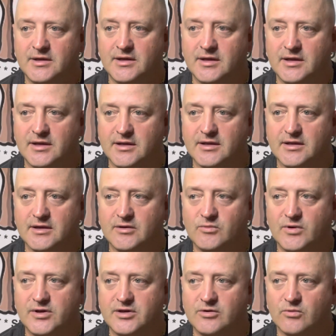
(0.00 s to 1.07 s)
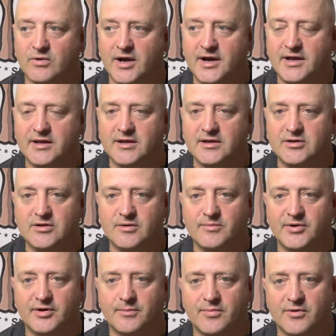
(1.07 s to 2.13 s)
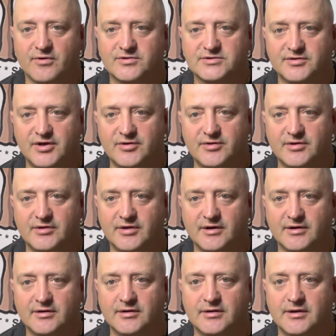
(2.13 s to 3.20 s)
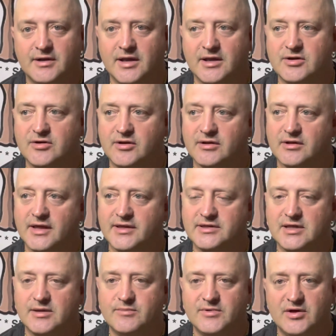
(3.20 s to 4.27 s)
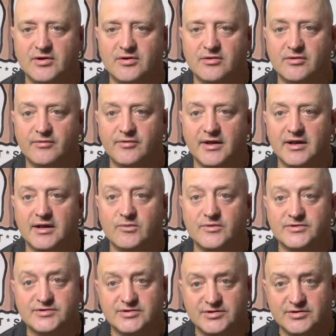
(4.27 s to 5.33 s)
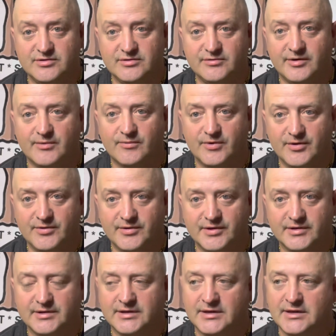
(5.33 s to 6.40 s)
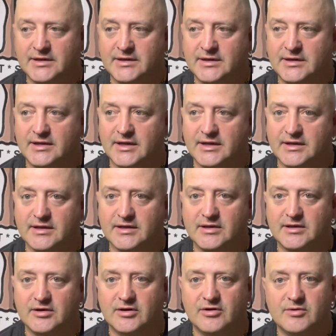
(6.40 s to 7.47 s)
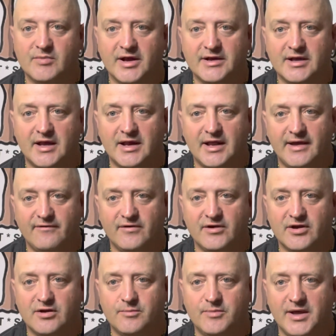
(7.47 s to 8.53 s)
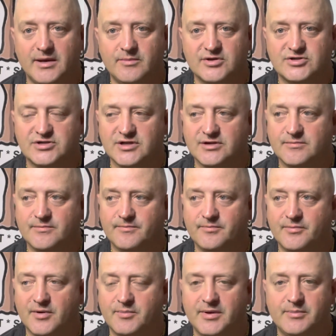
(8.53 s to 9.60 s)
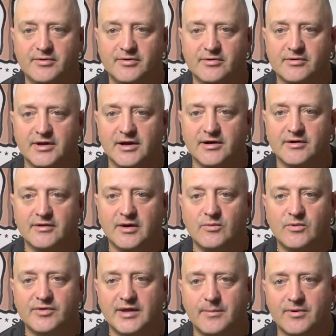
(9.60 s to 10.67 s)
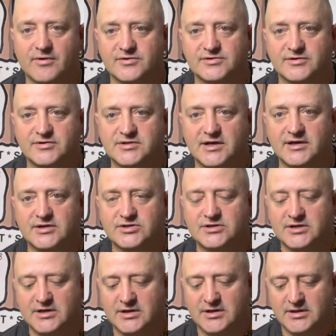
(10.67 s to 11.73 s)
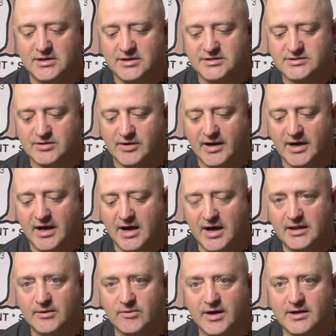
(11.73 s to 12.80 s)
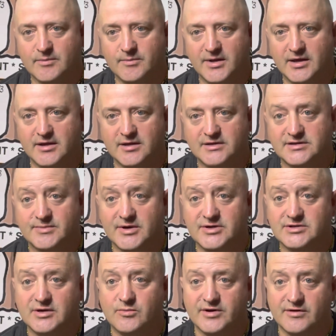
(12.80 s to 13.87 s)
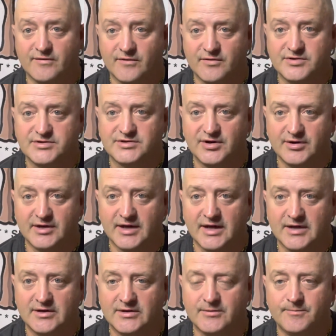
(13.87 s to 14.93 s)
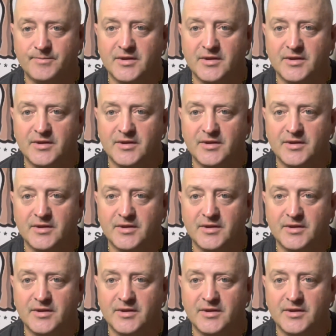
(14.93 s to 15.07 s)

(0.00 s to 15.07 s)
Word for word: and when you write it, you can put a personal note in there and you can let them know that it was you that wrote it. And you know, you might not have very good penmanship, but people don't care. They want that personal touch. So I highly recommend, especially when you're first starting out,